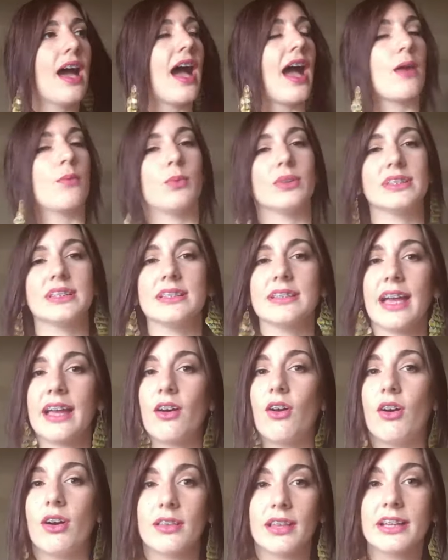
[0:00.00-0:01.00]
I wasn't at
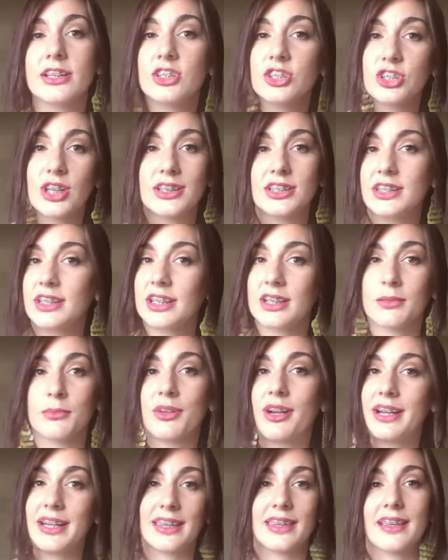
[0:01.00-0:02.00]
all, like, judging him or
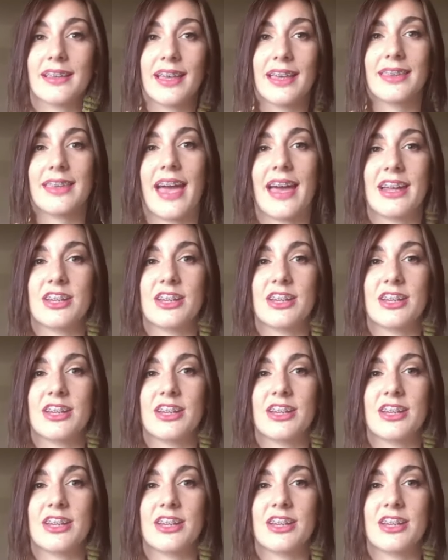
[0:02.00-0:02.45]
anything like that.